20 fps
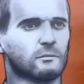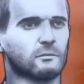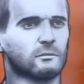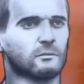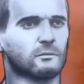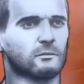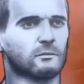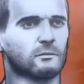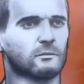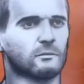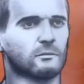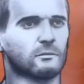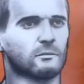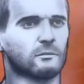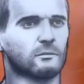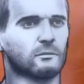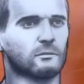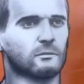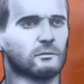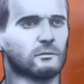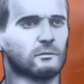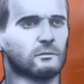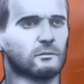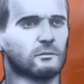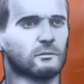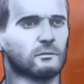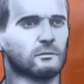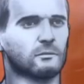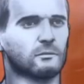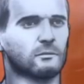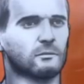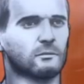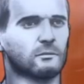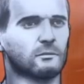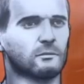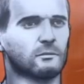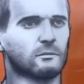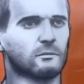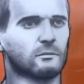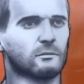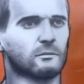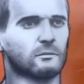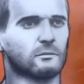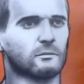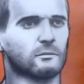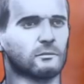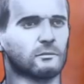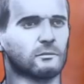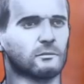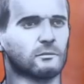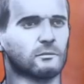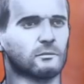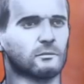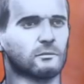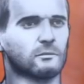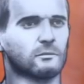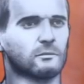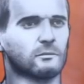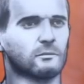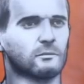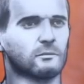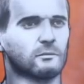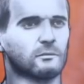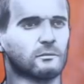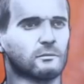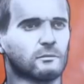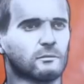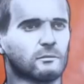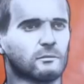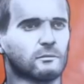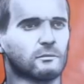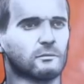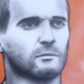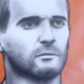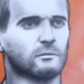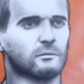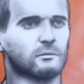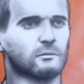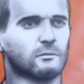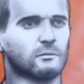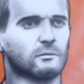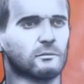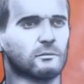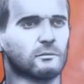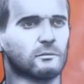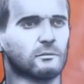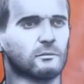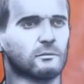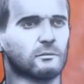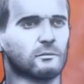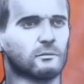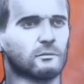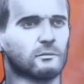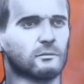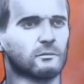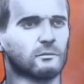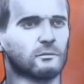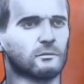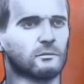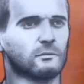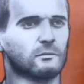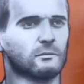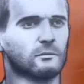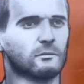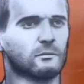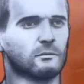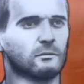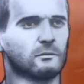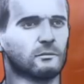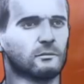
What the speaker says: (silent)